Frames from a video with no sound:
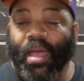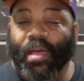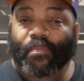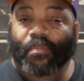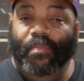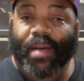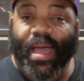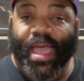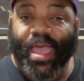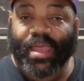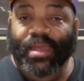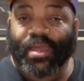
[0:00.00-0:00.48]

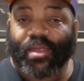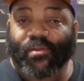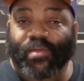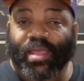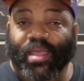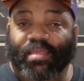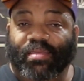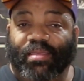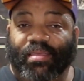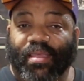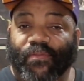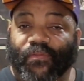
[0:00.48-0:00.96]
binder
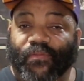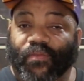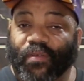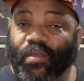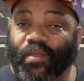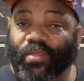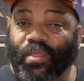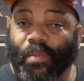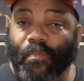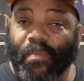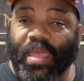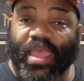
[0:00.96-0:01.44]
except
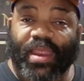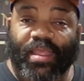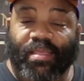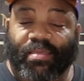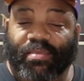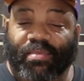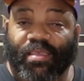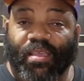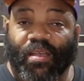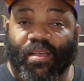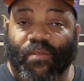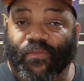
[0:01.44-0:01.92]
for the meat
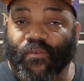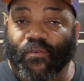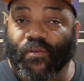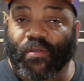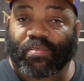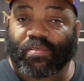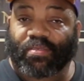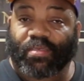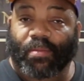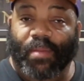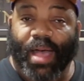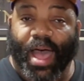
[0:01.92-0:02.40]
itself
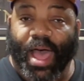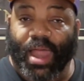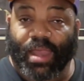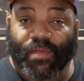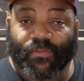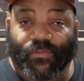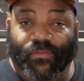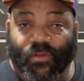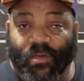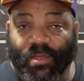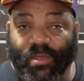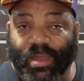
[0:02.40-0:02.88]
or some
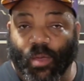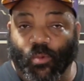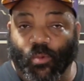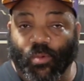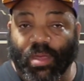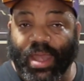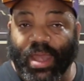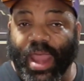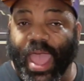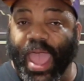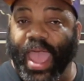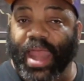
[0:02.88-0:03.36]
olive oil that
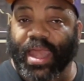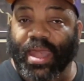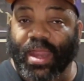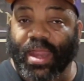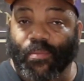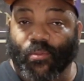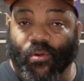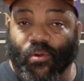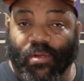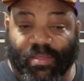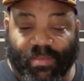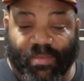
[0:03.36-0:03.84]
wouldn't add any
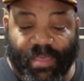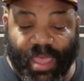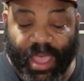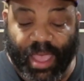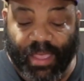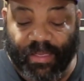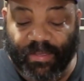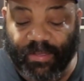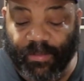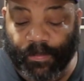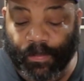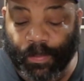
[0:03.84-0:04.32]
more taste.